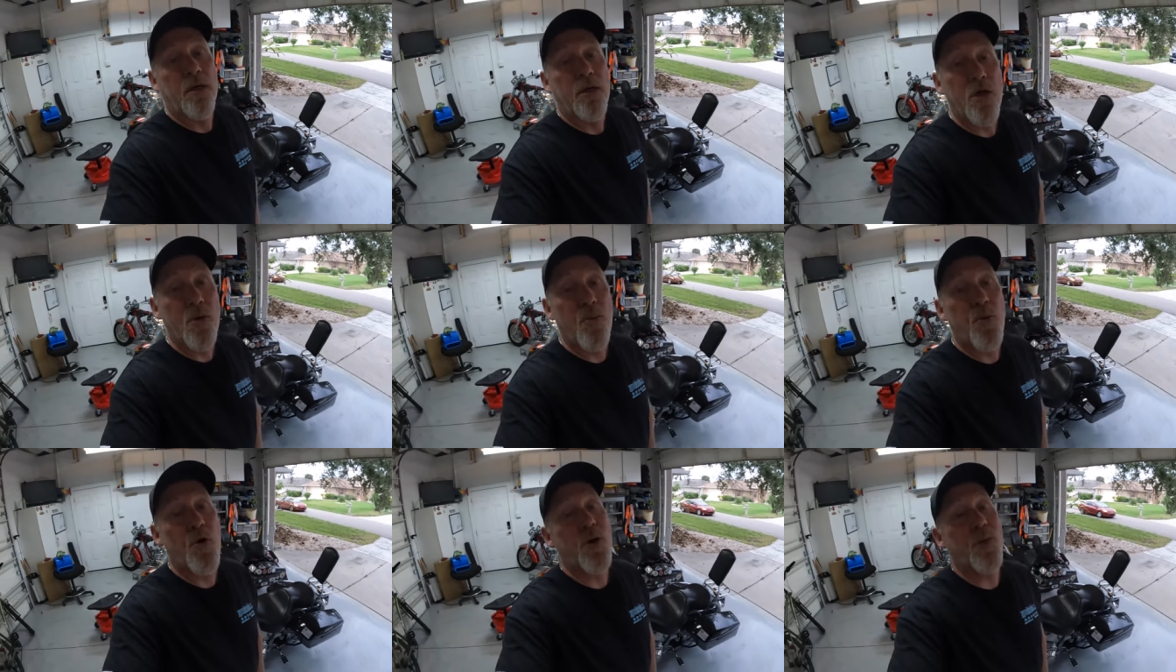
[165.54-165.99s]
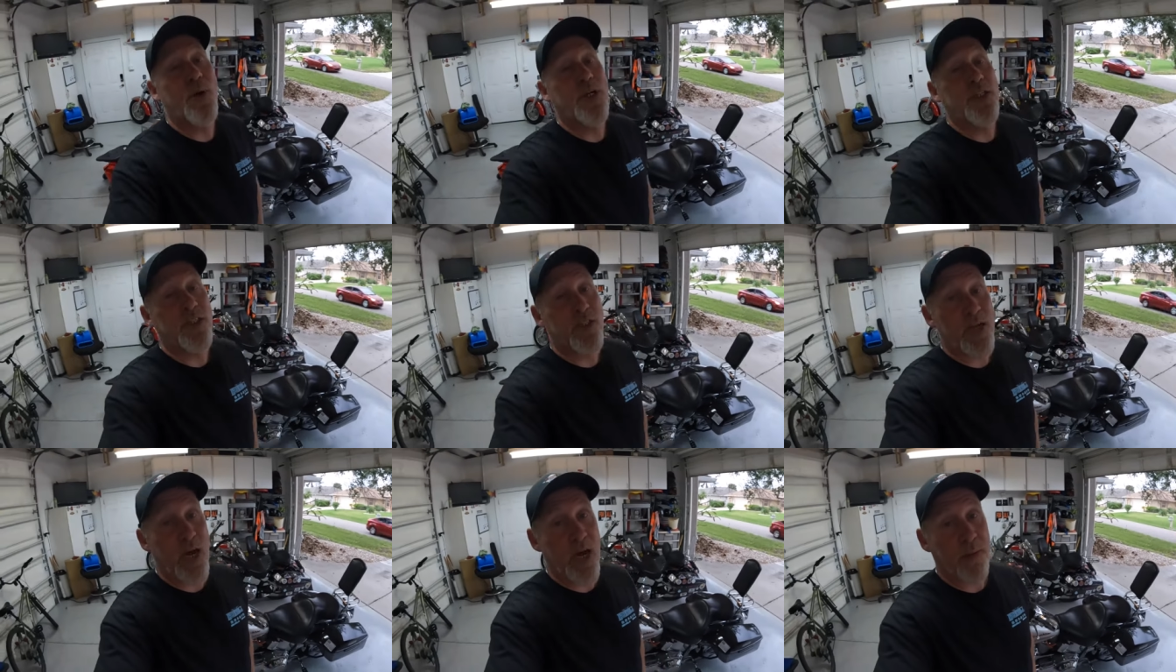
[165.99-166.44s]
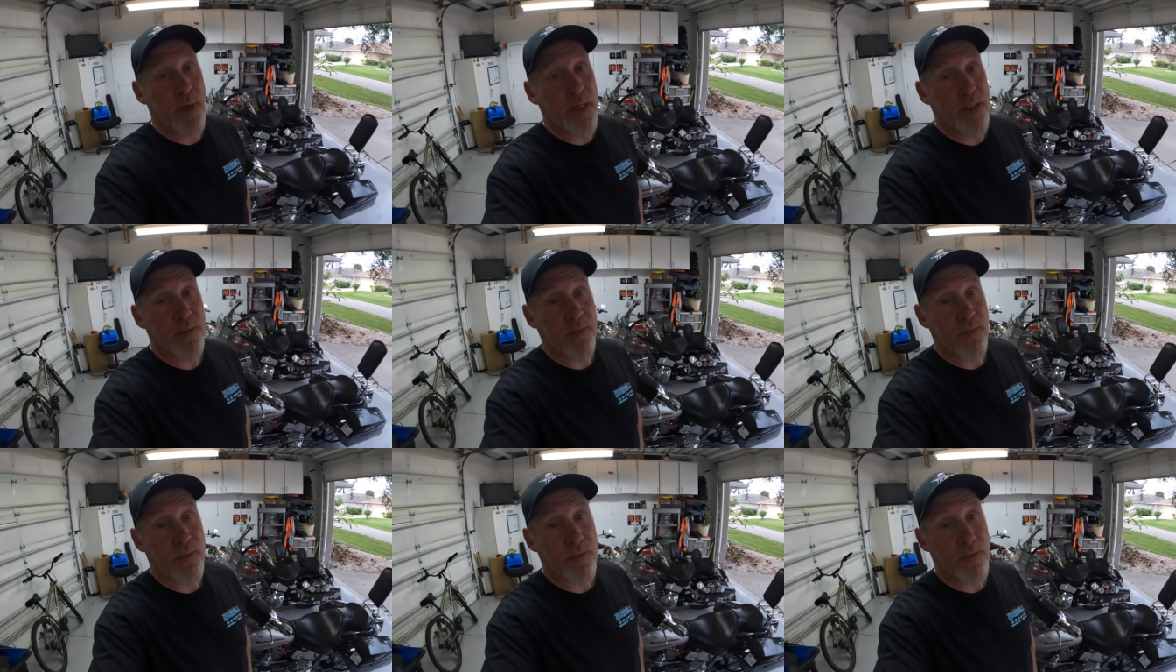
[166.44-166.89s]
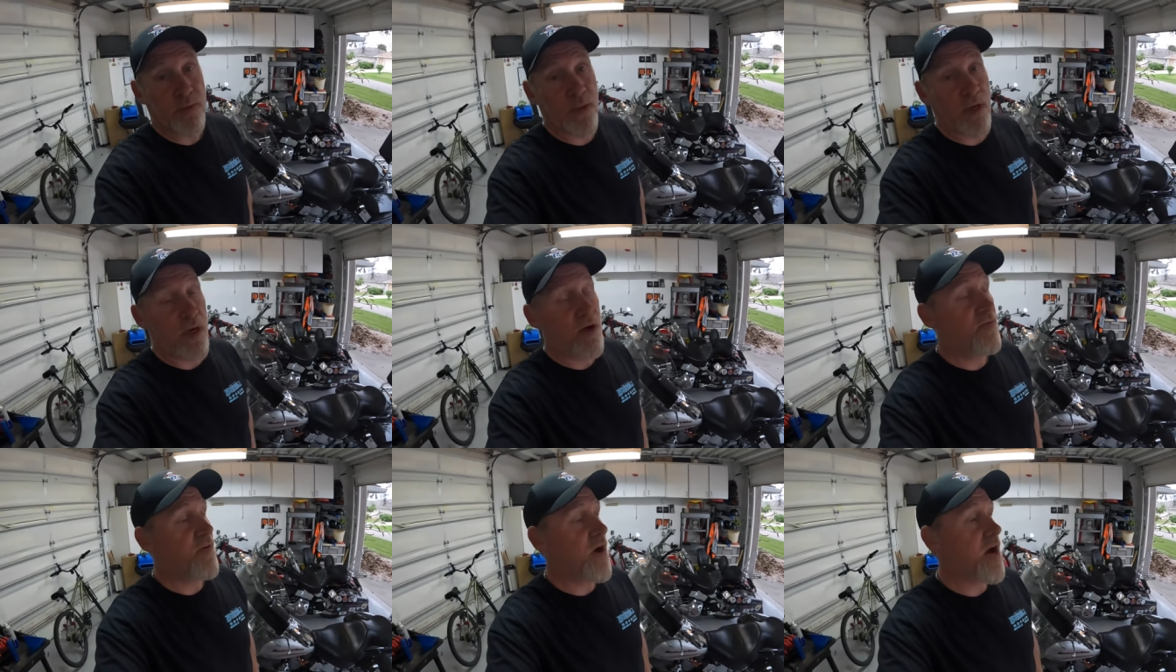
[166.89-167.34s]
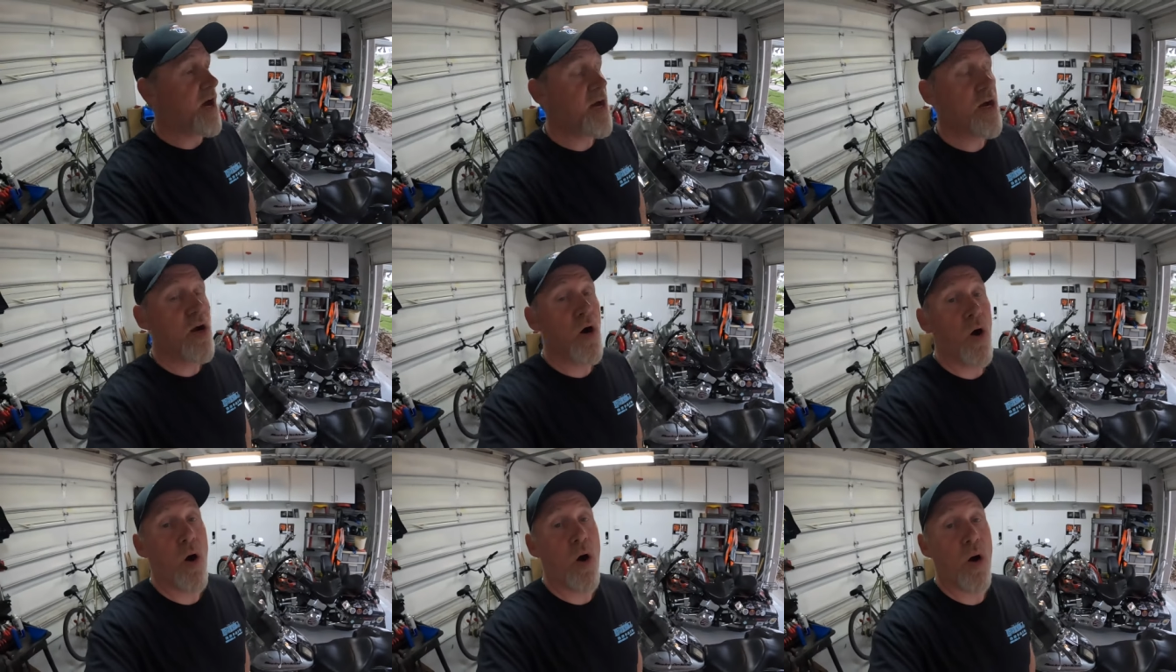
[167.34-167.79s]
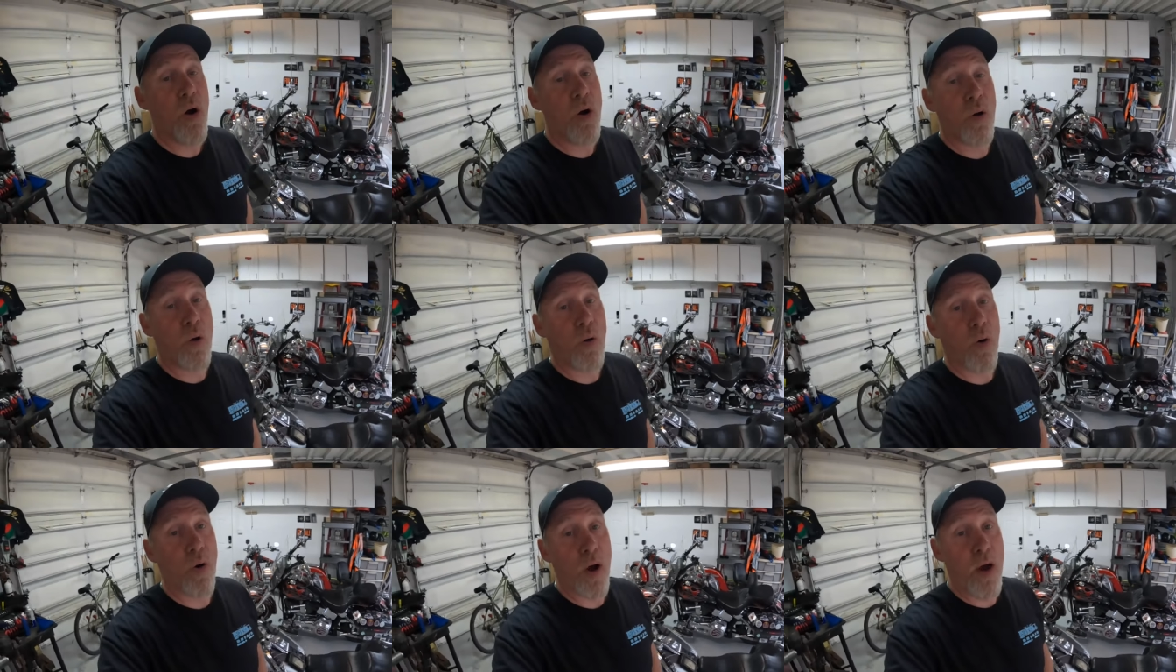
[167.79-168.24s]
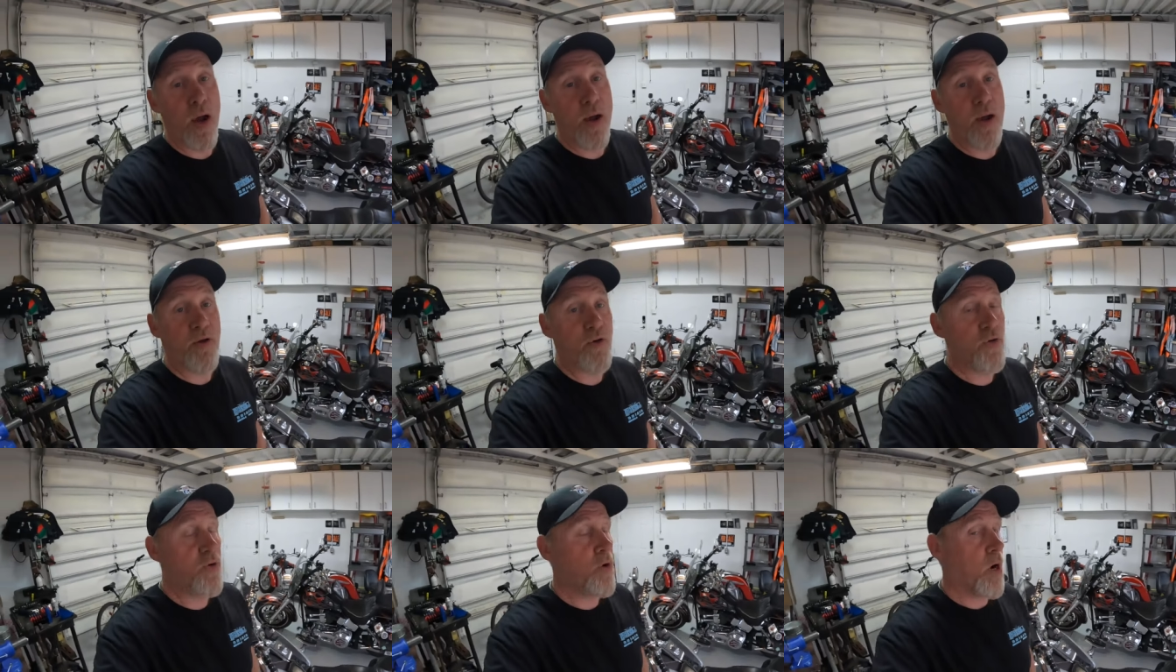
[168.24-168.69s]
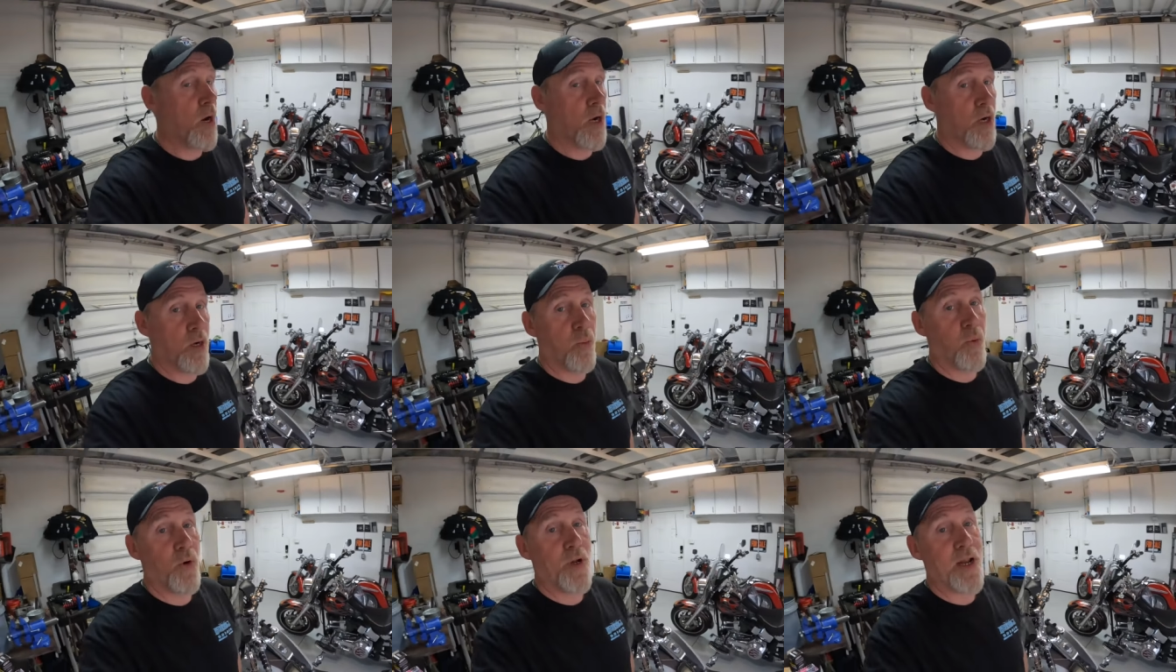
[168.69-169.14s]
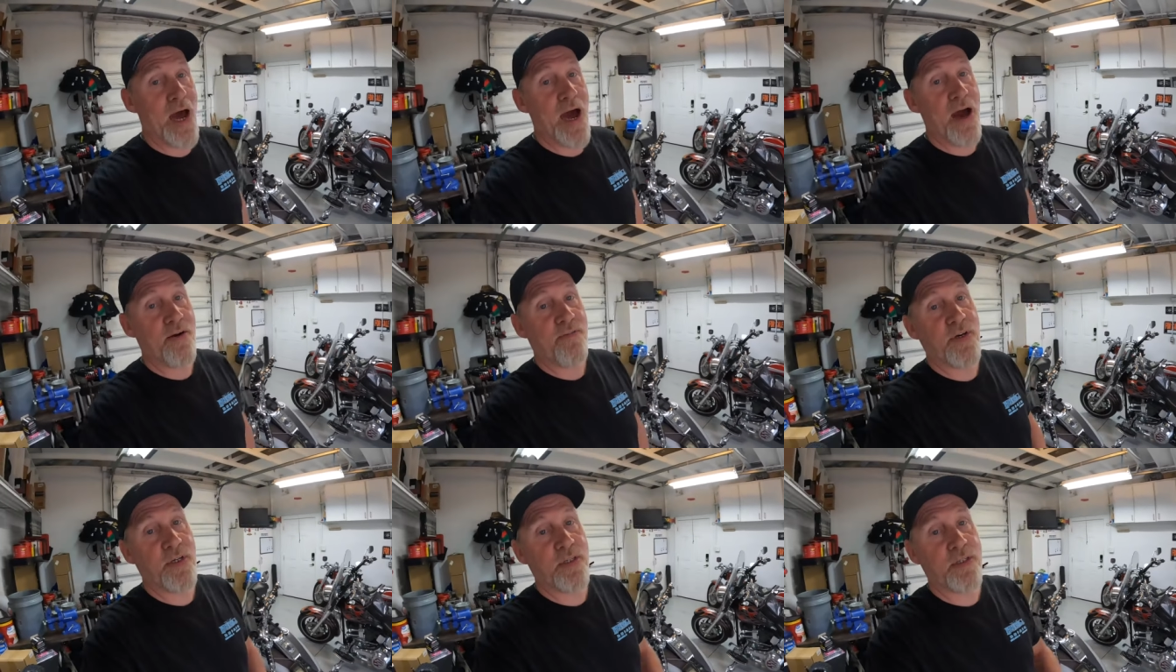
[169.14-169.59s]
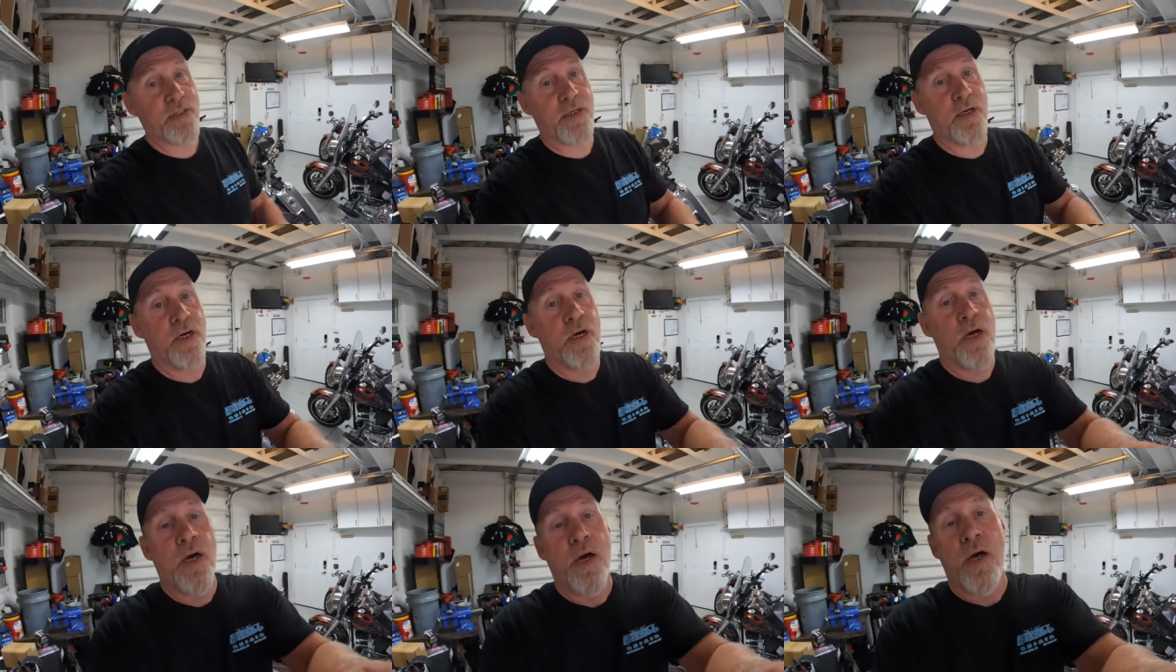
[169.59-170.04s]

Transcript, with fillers: You pretty much name it. If a car or a truck would have it,